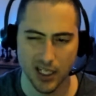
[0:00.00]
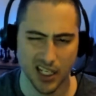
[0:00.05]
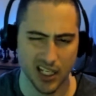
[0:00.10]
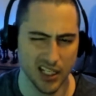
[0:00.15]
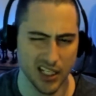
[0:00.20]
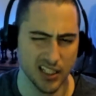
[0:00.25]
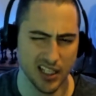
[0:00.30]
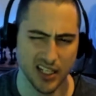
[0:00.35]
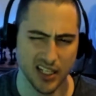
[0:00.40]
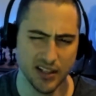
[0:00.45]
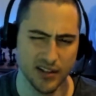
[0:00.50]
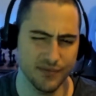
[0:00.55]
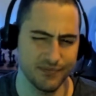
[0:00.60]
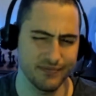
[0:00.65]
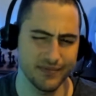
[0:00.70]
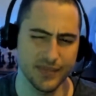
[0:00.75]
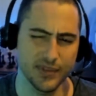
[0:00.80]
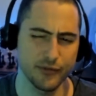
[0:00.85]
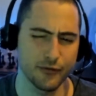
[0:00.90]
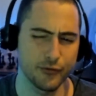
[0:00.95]
And then
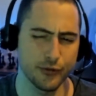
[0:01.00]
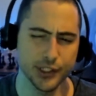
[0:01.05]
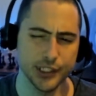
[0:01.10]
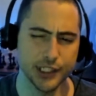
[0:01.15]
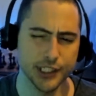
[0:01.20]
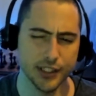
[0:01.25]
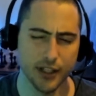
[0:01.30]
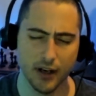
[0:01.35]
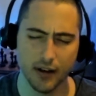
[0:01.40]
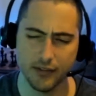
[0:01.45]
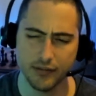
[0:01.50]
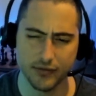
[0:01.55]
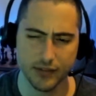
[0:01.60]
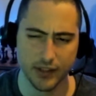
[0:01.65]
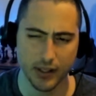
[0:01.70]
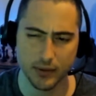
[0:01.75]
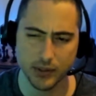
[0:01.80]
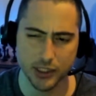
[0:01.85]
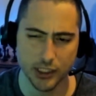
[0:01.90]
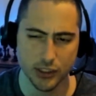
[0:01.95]
free stuff.
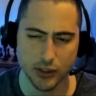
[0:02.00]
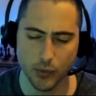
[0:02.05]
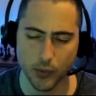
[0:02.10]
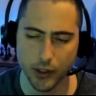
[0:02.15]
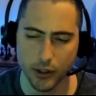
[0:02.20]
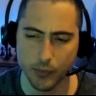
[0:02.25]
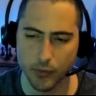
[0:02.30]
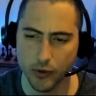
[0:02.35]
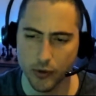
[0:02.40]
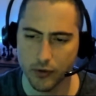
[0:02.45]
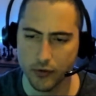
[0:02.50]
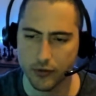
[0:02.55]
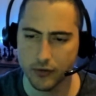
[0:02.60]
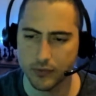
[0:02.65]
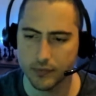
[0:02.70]
That was just a weird move.